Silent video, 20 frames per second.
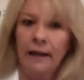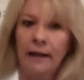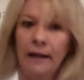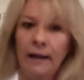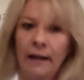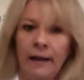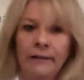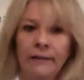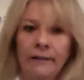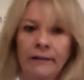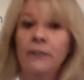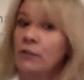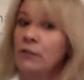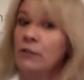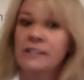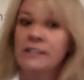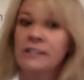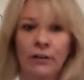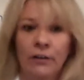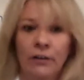And
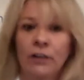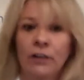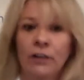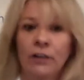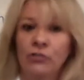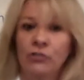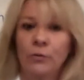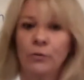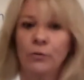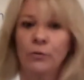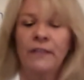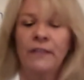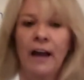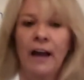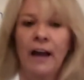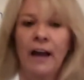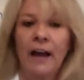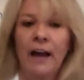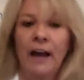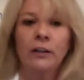if there is ever an issue
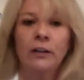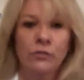with that,